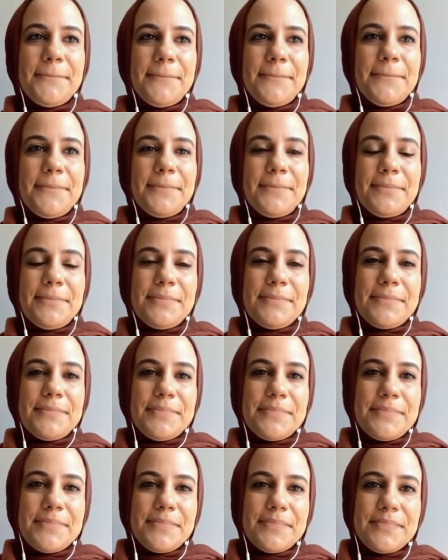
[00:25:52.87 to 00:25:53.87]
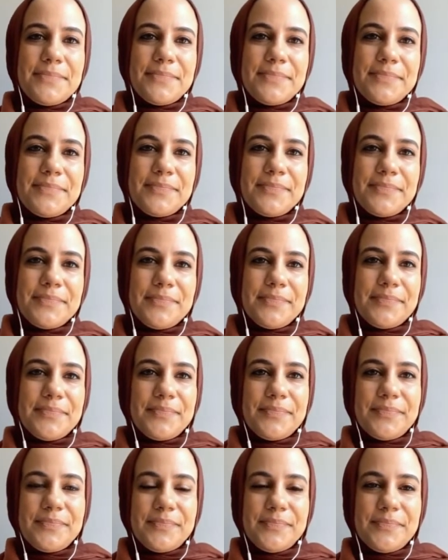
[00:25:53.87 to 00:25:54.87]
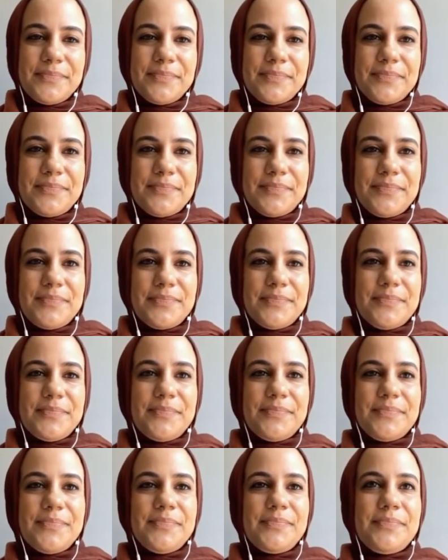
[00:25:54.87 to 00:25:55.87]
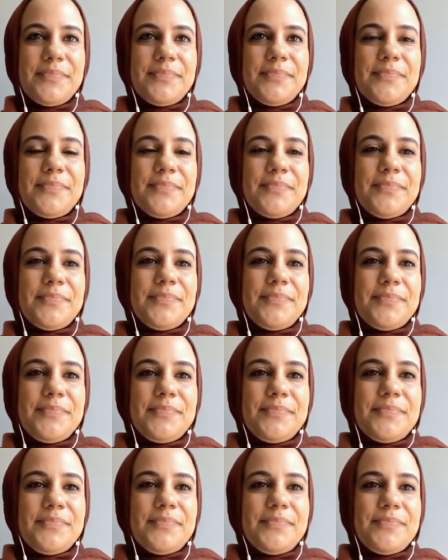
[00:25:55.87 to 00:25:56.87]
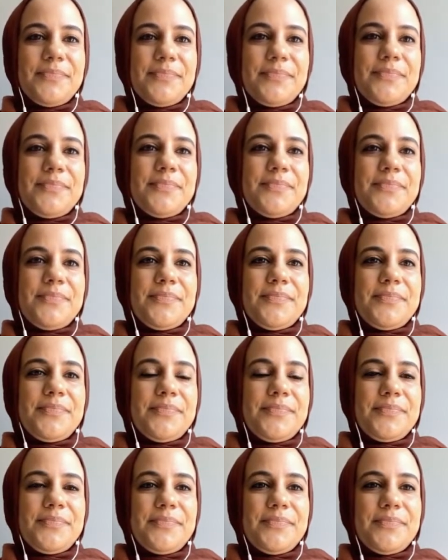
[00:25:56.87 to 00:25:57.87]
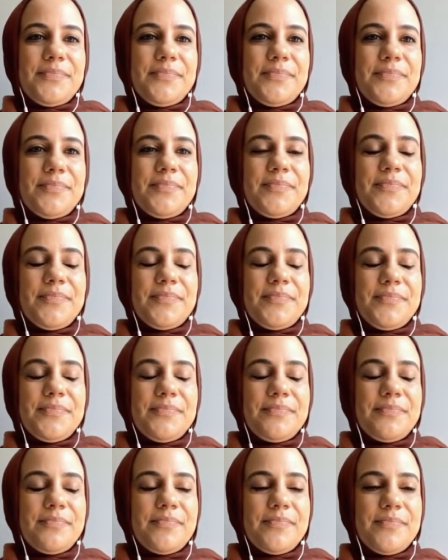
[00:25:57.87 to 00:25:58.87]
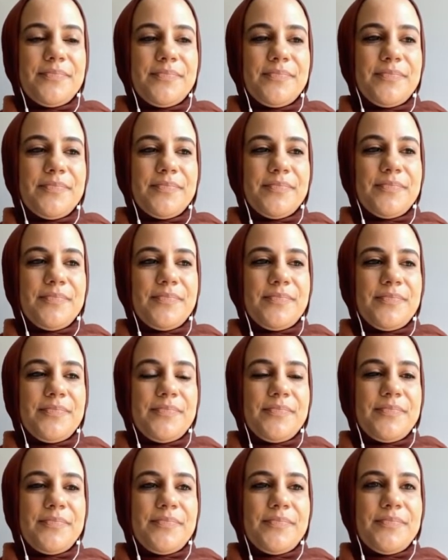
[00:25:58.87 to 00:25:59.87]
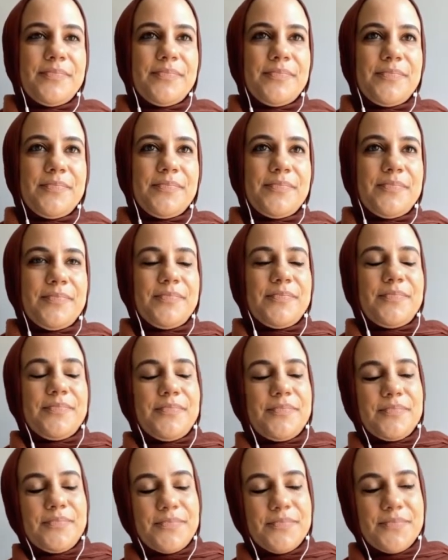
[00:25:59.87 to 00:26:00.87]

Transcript: The person shown says nothing.